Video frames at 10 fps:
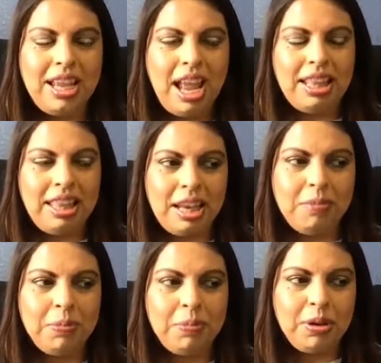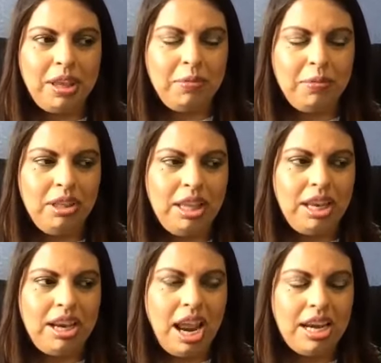And then people are like, well,
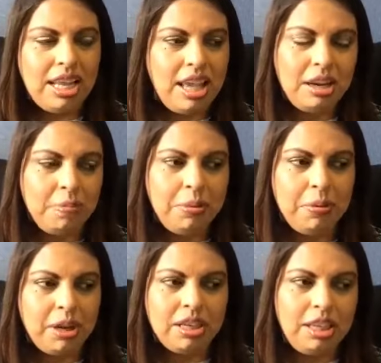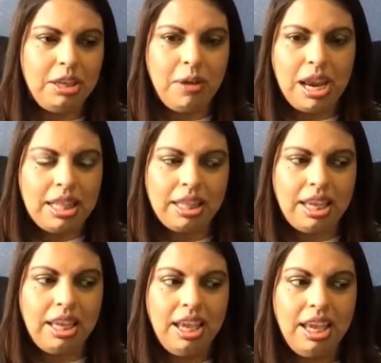then people can tell you anything.